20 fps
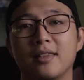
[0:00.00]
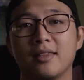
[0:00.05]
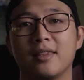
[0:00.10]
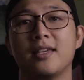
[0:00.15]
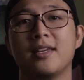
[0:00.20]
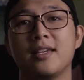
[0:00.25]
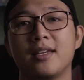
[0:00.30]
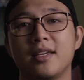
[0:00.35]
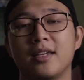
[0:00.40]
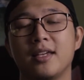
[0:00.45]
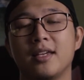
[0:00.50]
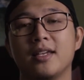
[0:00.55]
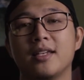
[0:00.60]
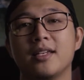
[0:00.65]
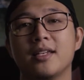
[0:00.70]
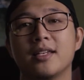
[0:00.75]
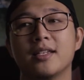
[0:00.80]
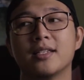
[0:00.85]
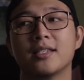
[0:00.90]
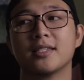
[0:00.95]
the
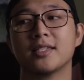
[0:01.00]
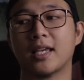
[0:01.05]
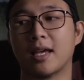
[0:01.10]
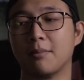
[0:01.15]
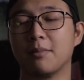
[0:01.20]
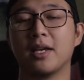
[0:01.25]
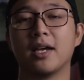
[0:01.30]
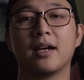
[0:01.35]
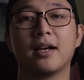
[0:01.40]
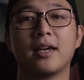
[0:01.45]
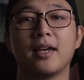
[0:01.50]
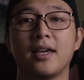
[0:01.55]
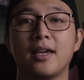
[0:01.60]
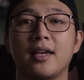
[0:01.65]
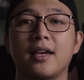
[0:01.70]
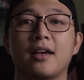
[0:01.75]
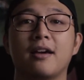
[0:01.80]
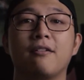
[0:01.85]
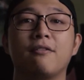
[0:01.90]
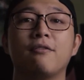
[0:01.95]
Samyang
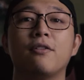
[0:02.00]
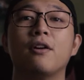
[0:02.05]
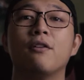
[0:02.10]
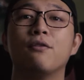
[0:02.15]
AF